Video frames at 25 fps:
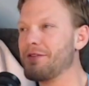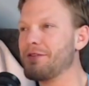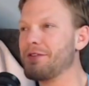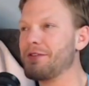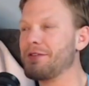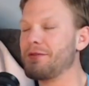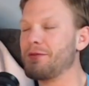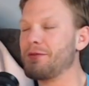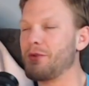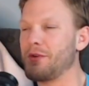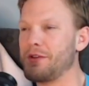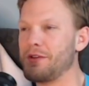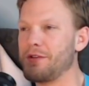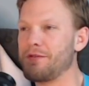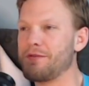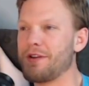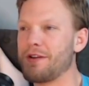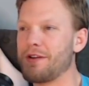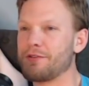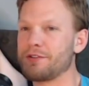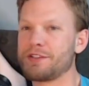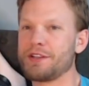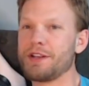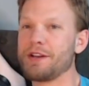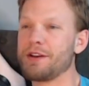Well, you've
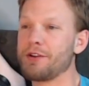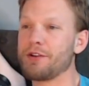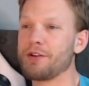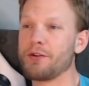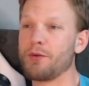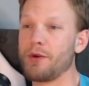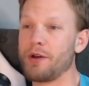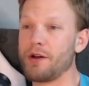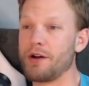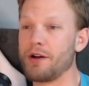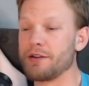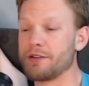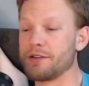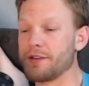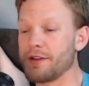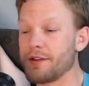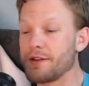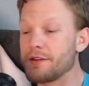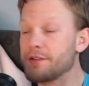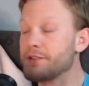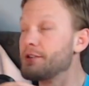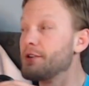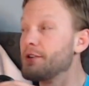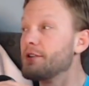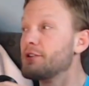never seen Good Will Hunting
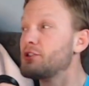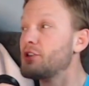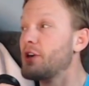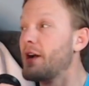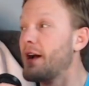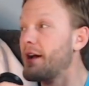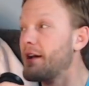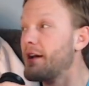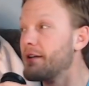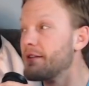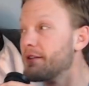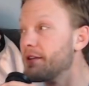because you're a child and